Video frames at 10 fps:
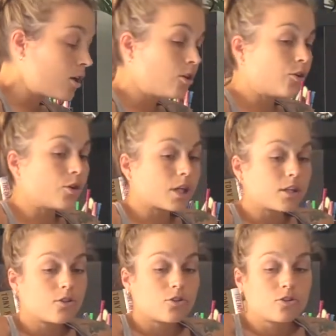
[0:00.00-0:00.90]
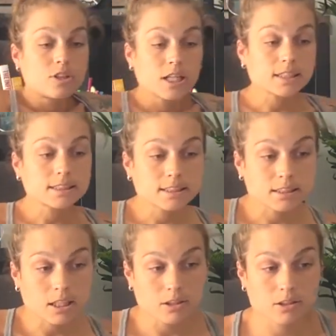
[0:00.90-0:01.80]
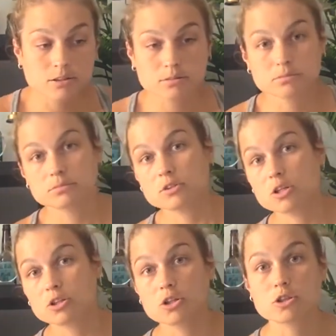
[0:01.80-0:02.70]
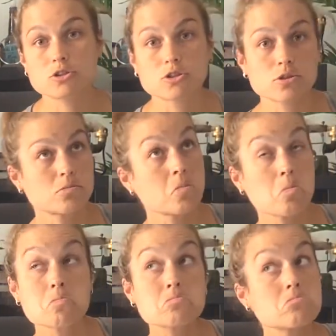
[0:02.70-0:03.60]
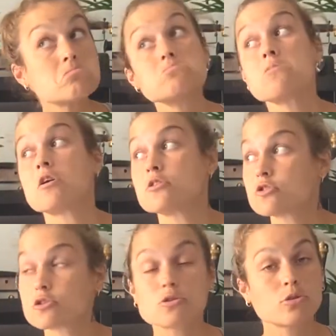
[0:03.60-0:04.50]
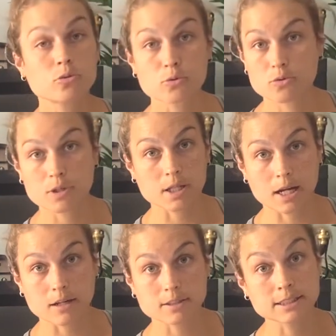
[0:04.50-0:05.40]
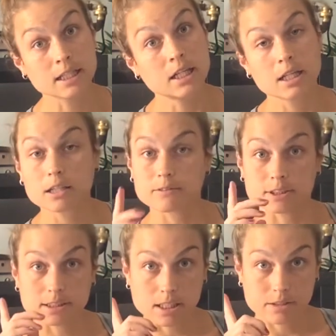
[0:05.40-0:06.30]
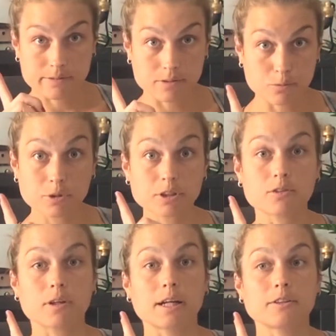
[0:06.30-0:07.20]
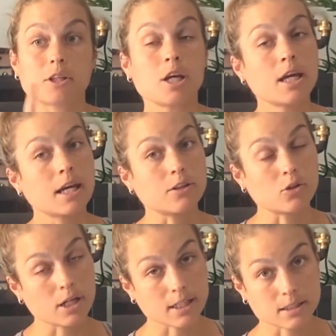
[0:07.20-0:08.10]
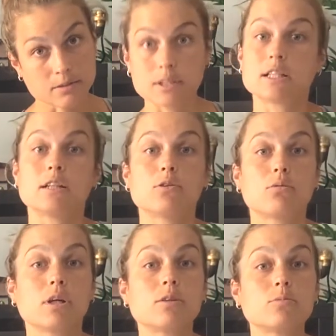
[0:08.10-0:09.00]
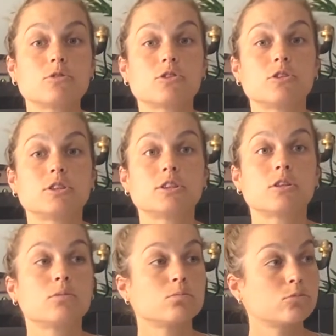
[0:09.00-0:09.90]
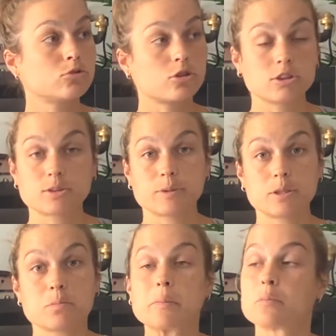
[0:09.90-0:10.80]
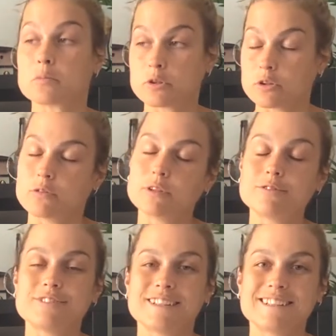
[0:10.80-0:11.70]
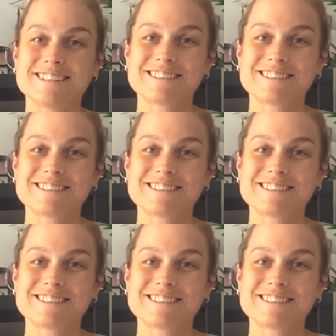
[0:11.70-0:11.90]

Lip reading: you can do this a good 2-3 rounds. If you start with 1 round and you're activating the right muscles, trust me, you will feel it.